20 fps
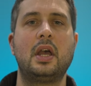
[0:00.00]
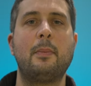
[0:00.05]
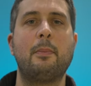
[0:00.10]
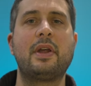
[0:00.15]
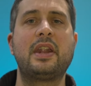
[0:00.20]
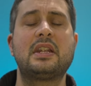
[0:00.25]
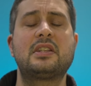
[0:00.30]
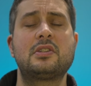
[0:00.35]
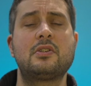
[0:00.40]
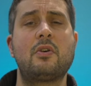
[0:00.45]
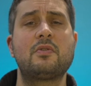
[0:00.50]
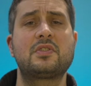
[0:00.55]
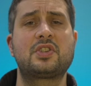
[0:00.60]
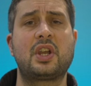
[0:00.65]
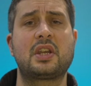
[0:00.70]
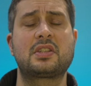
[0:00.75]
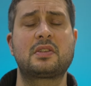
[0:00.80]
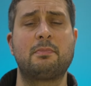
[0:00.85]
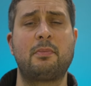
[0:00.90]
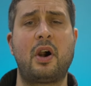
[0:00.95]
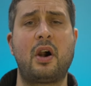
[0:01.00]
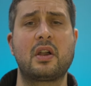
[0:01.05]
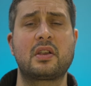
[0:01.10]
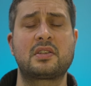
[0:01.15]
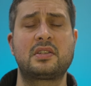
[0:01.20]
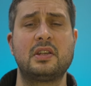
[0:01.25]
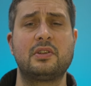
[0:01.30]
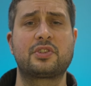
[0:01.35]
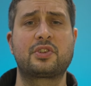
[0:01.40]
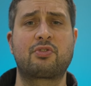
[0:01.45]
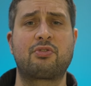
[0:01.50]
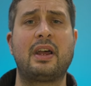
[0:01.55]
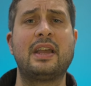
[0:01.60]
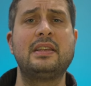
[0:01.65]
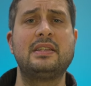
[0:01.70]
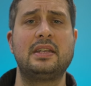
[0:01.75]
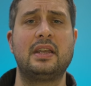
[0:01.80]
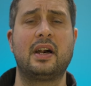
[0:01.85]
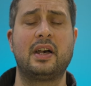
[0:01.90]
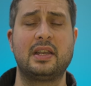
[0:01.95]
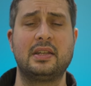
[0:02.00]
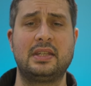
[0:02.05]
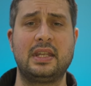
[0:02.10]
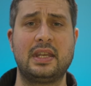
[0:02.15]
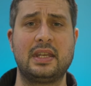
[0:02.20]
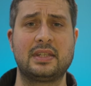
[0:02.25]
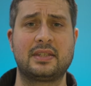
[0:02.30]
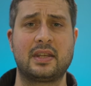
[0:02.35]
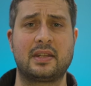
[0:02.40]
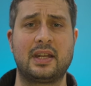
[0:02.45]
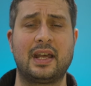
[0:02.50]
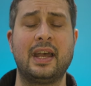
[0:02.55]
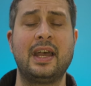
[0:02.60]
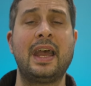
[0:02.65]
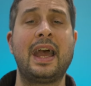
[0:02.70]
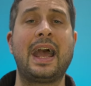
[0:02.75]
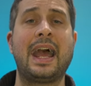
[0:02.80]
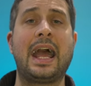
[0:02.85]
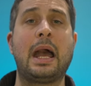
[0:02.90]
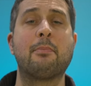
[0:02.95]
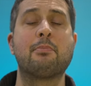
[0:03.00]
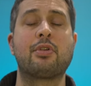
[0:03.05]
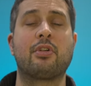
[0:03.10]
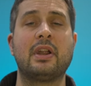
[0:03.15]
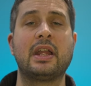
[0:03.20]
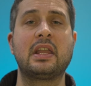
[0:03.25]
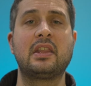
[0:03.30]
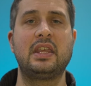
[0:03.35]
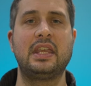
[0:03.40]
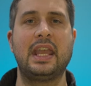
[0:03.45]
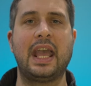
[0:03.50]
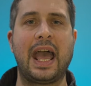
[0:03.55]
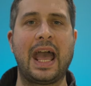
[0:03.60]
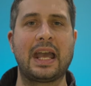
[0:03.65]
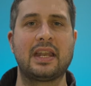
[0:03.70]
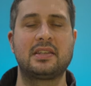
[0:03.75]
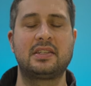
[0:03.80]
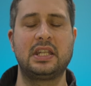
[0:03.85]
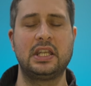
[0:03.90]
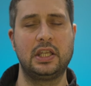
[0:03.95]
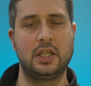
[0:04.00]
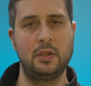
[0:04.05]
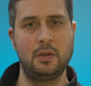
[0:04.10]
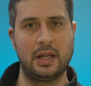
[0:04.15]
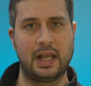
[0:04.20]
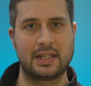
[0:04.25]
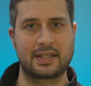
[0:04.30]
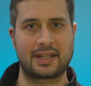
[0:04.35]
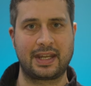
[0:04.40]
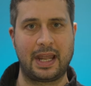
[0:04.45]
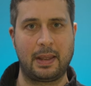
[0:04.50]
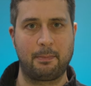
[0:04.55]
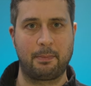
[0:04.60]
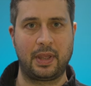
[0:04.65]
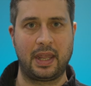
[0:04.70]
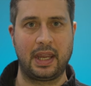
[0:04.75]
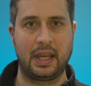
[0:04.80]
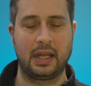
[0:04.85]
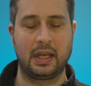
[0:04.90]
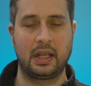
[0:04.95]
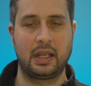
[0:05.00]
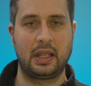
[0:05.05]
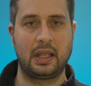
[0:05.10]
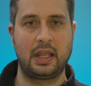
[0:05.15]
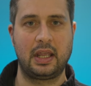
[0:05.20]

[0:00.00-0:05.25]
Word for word: But it's not just Mark Steele's crazy ideas that are hampering the anti ULEZ campaign.